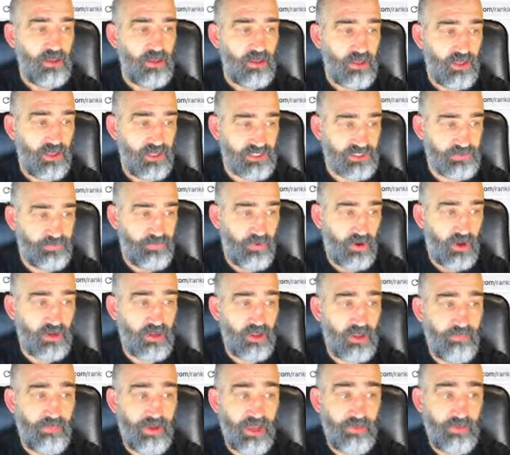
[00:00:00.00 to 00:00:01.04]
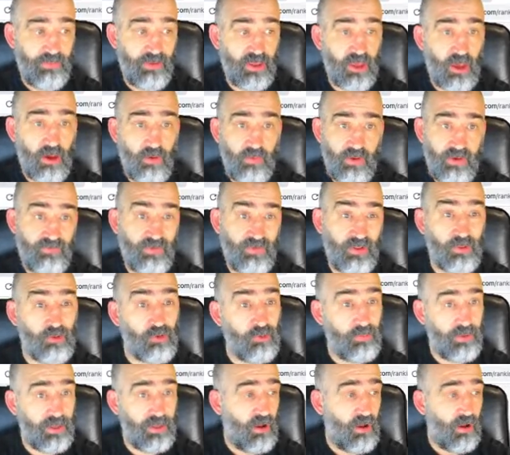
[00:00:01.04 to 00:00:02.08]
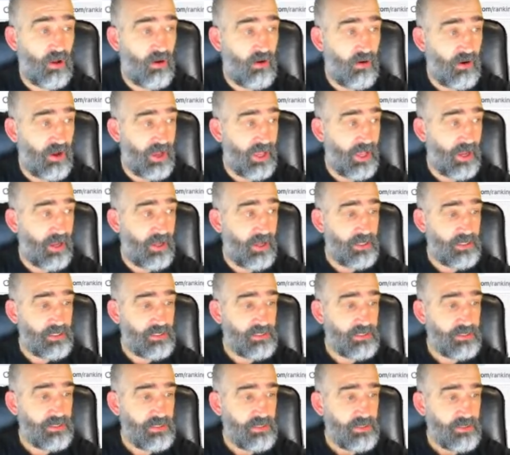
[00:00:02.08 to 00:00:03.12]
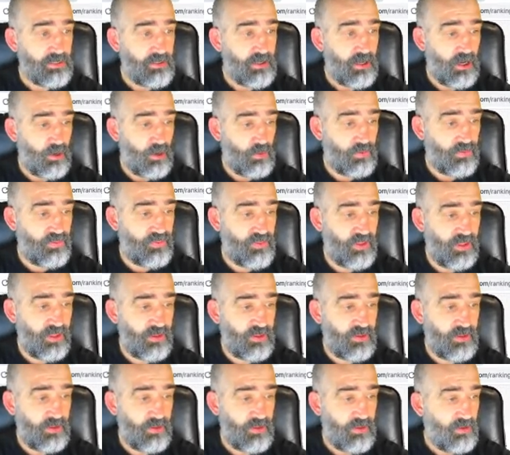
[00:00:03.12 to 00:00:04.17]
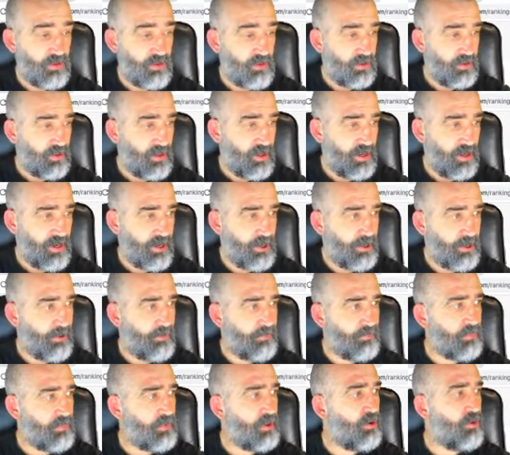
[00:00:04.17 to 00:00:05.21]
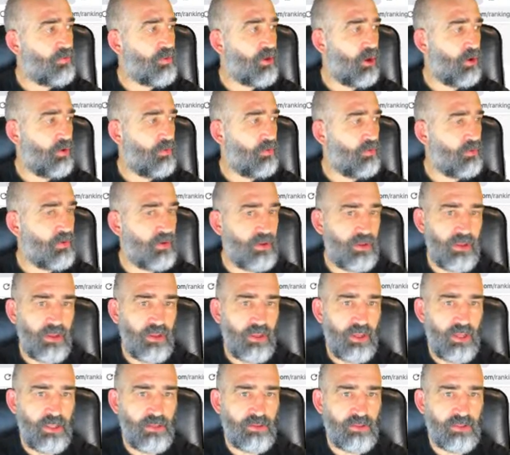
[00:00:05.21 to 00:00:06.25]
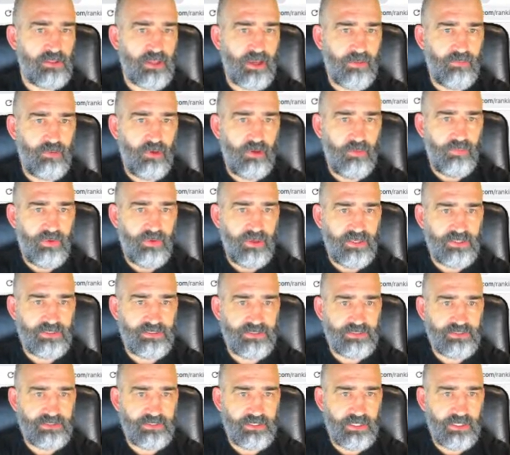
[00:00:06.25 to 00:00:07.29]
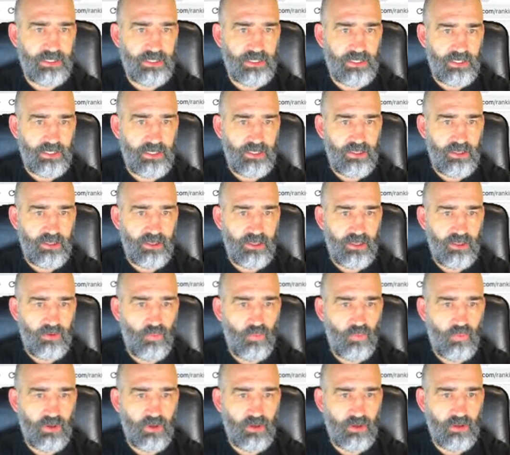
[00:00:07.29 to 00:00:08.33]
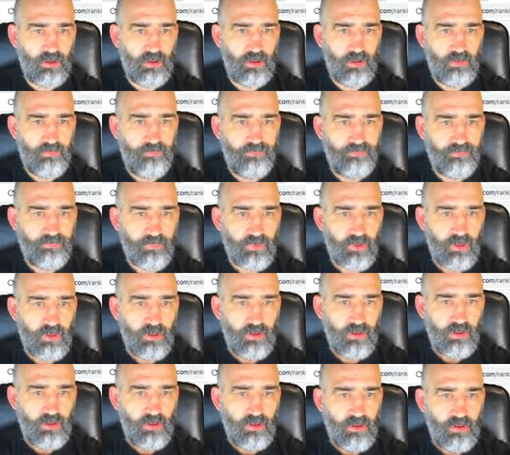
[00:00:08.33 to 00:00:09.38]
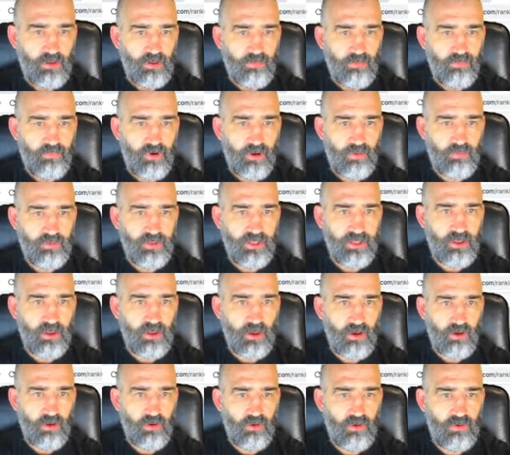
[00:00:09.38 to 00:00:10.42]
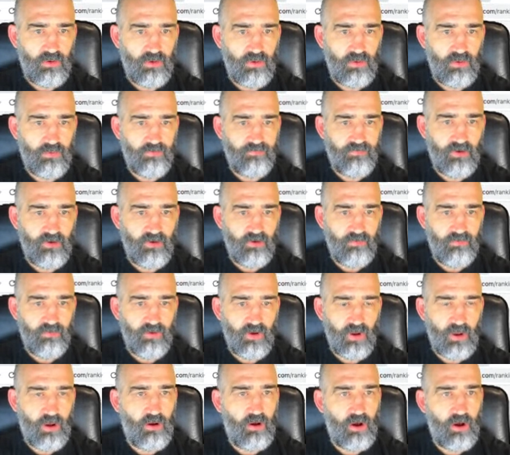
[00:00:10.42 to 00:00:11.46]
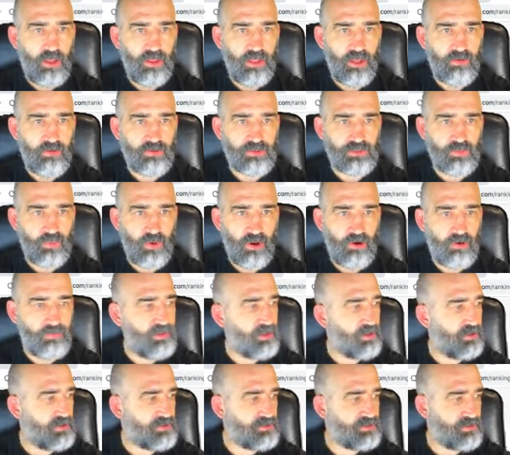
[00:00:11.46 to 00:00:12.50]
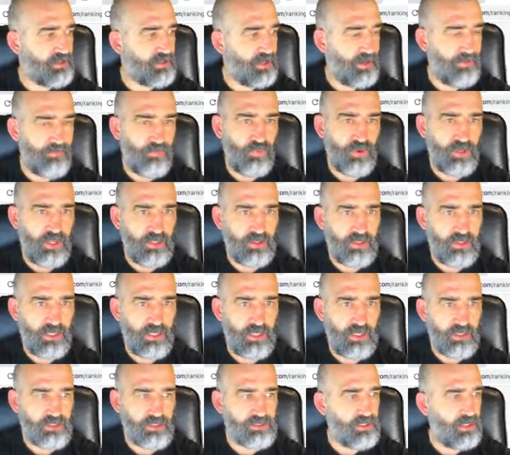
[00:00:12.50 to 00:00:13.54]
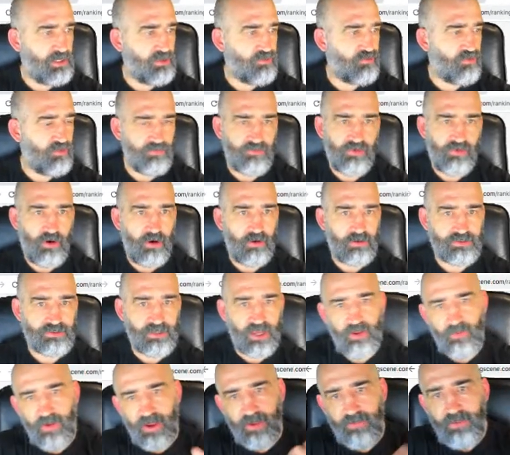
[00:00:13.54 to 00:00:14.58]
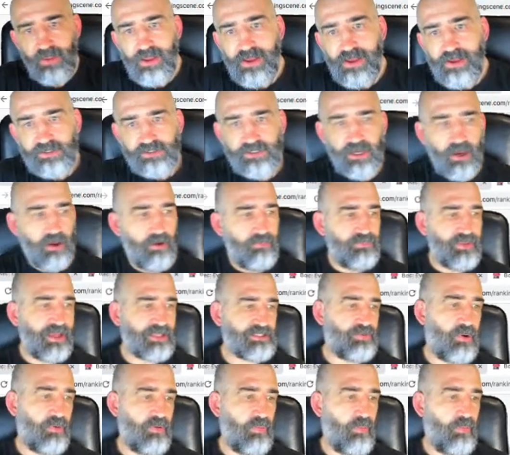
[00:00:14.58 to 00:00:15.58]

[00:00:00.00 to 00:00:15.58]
his spot and maybe go even a little bit higher, I would think. Although in the WBC, he will probably go very, very high there as well because winning the interim title. So anyway, so that's probably